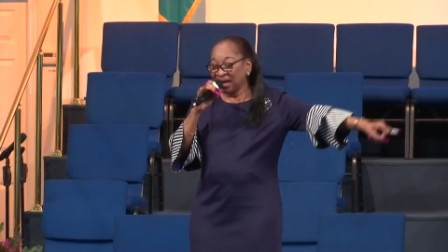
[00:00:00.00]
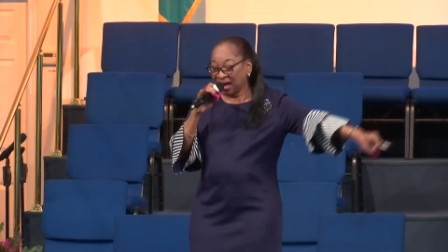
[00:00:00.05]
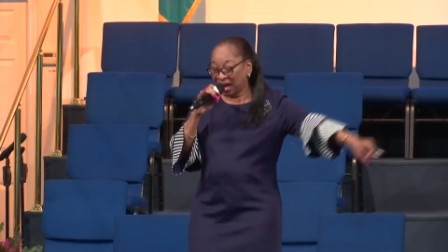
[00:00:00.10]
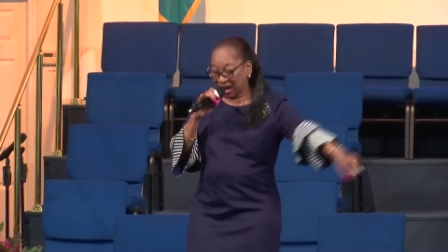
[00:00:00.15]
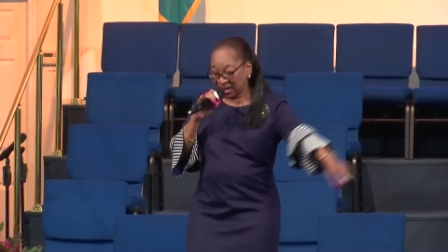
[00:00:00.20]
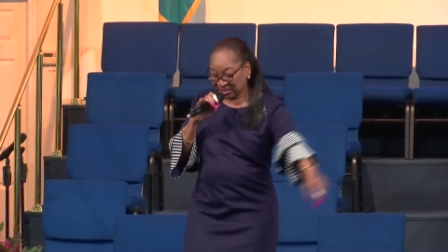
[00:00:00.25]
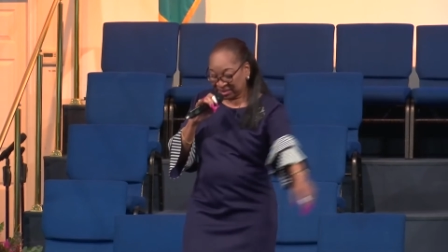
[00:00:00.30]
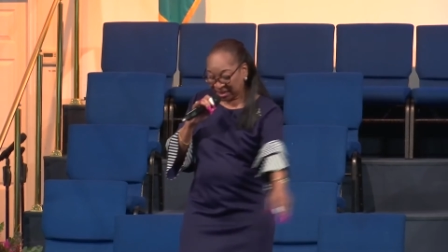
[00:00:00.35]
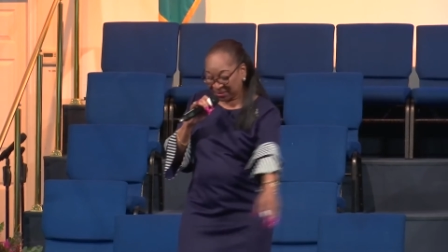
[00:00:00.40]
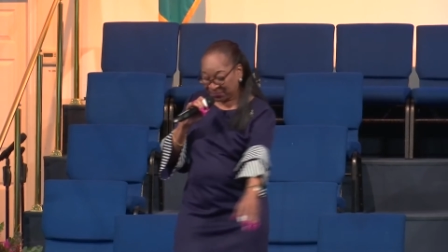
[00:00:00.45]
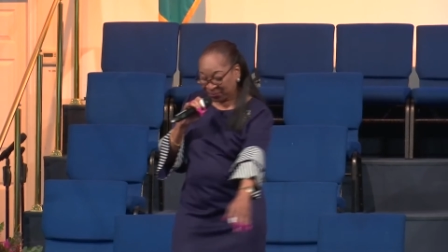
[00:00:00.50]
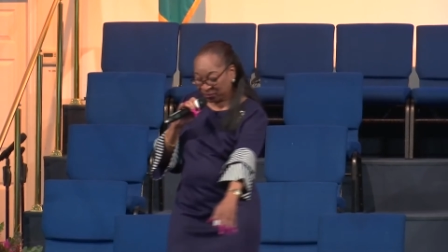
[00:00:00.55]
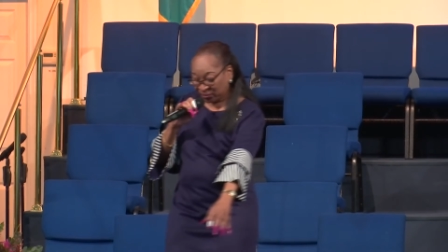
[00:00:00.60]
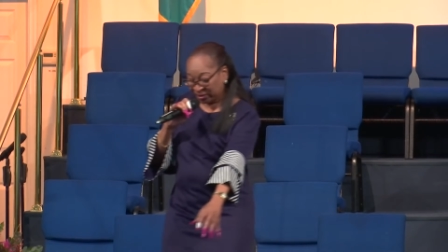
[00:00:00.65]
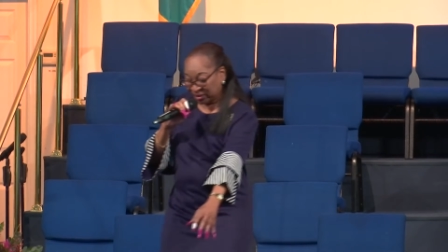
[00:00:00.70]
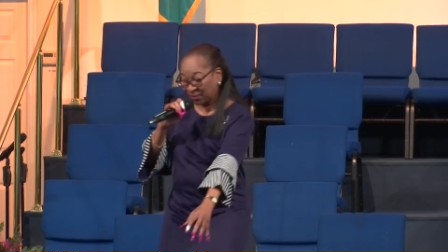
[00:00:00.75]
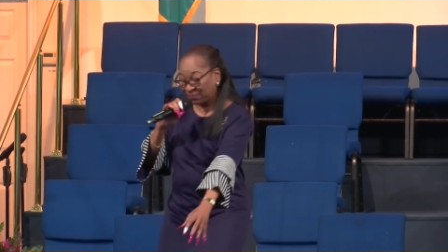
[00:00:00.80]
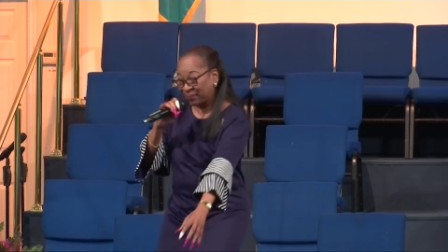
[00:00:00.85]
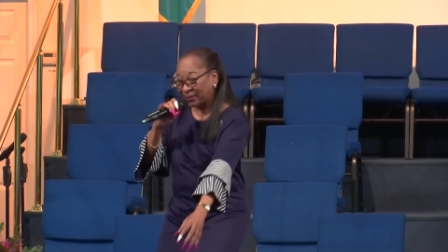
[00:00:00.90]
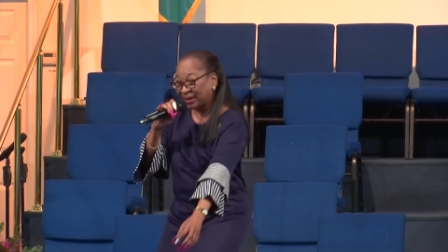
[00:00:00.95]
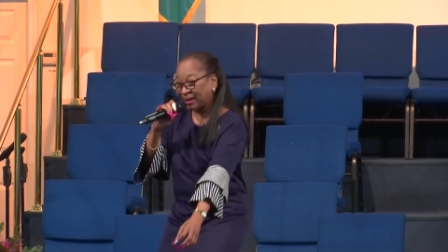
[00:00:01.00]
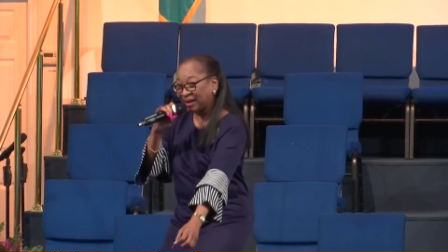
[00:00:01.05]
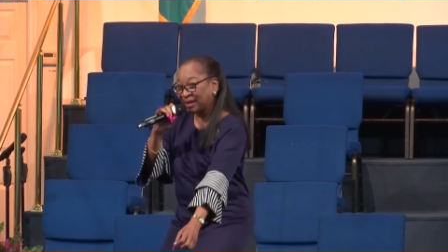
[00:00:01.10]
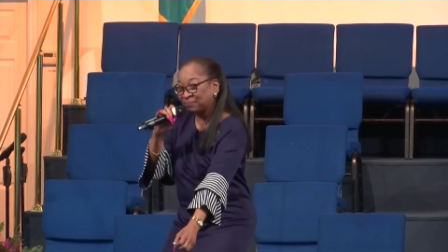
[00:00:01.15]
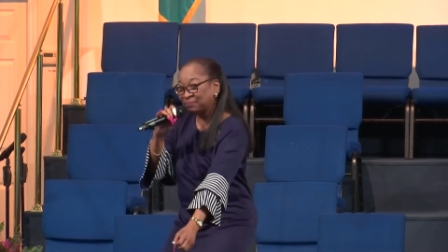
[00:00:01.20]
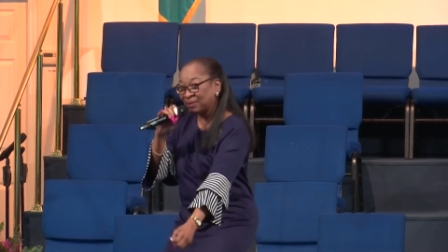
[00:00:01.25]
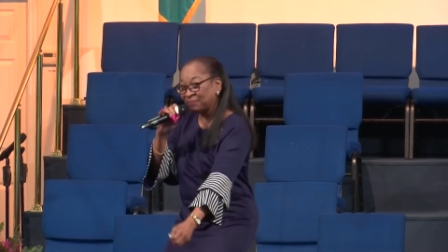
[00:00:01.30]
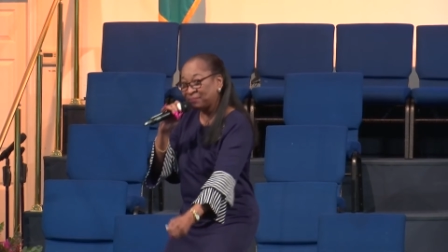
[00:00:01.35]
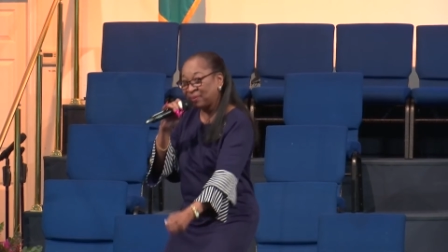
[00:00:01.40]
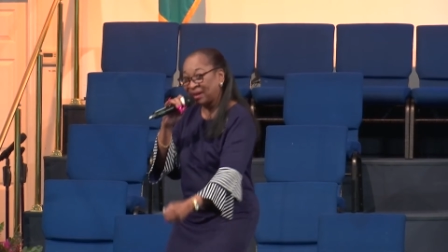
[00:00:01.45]
and they brought the
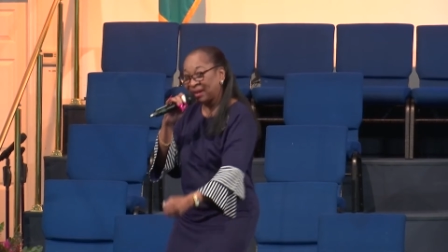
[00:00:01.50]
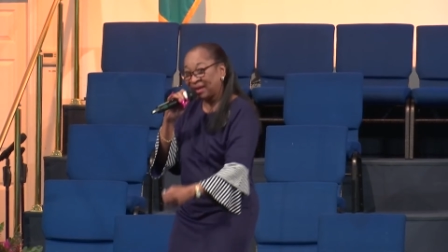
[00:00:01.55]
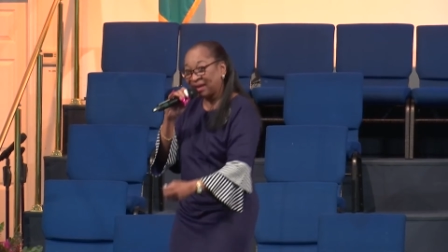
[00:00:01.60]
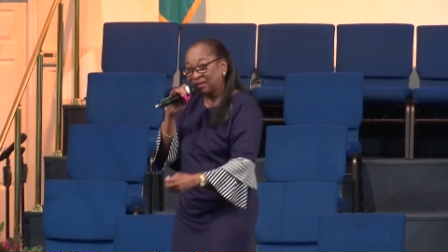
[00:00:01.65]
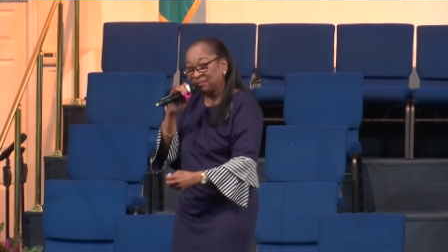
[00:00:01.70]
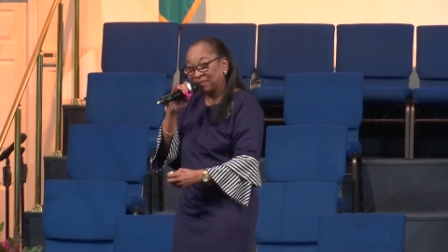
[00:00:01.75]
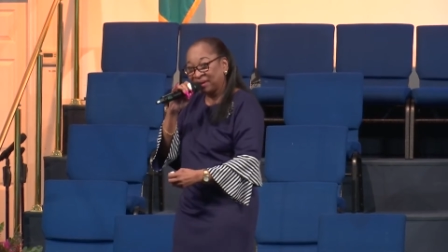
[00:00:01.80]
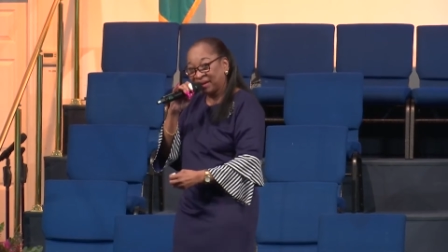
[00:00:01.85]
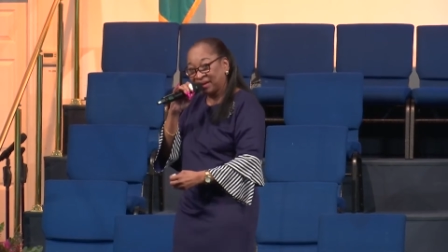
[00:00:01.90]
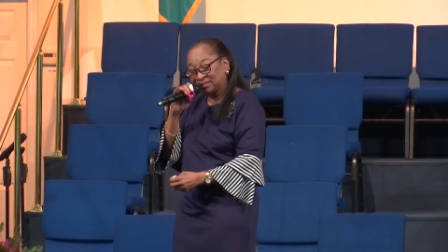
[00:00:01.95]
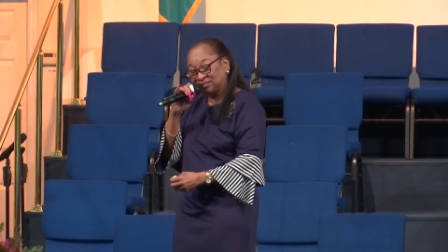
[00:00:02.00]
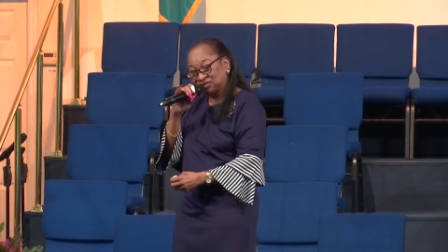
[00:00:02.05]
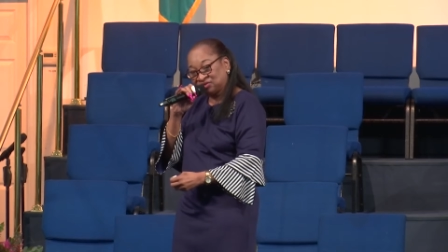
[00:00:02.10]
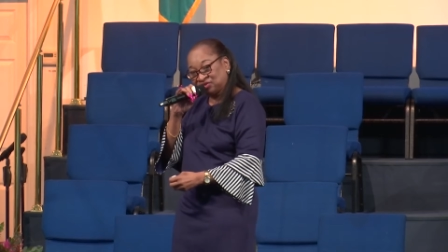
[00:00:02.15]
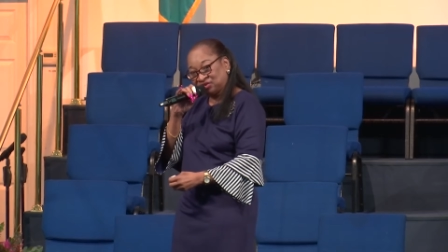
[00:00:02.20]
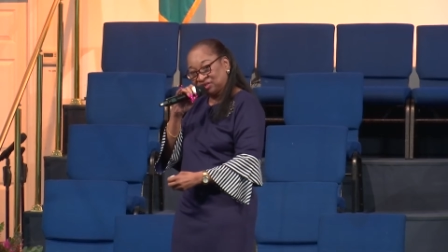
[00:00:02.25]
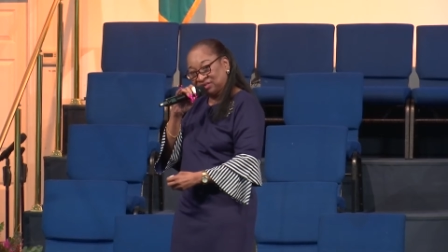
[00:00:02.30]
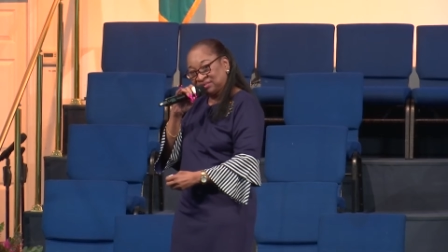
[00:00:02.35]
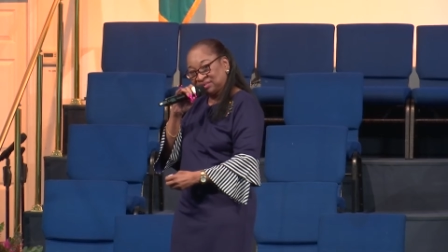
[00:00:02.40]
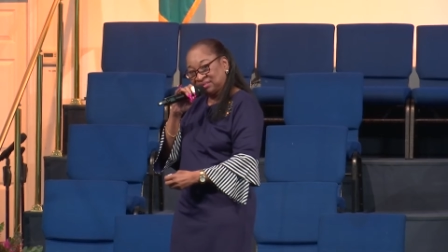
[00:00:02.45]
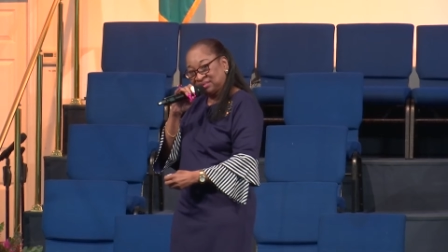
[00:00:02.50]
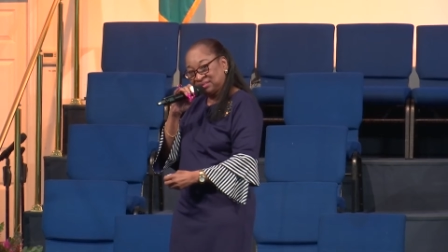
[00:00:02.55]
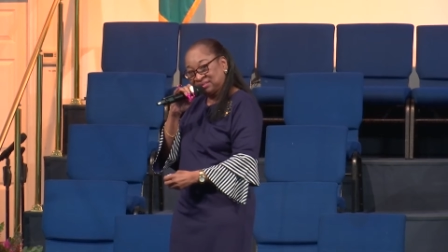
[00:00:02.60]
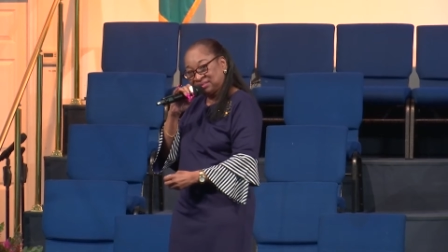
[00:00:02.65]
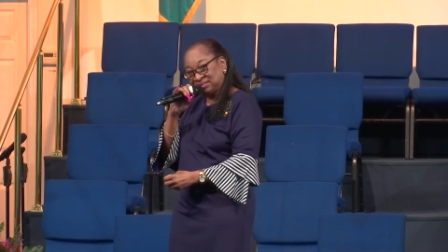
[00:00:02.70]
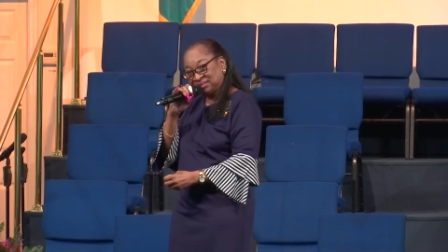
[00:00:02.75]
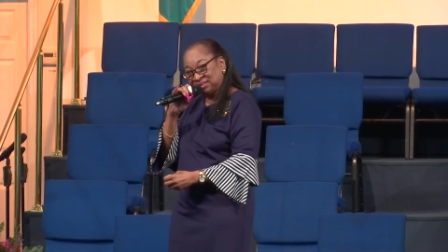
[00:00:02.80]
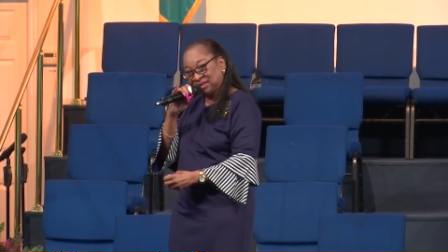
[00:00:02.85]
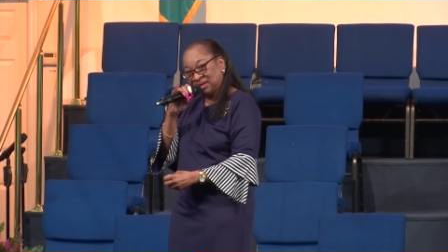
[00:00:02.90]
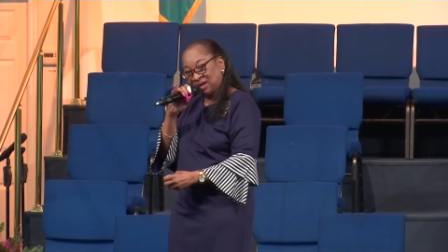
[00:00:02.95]
blind, blind man to
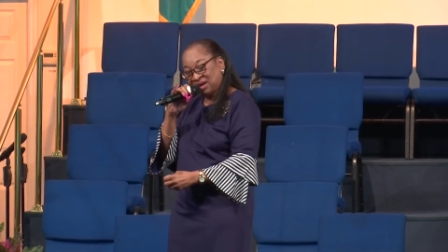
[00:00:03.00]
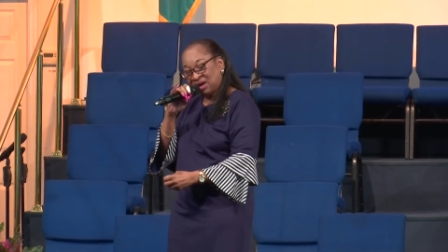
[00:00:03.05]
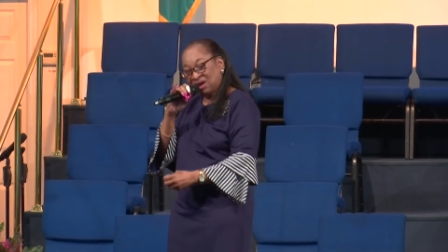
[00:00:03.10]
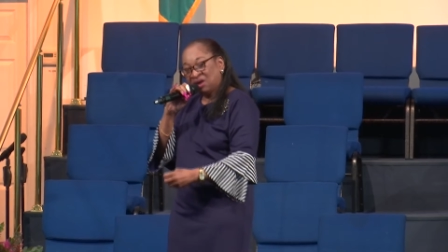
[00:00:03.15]
Jesus,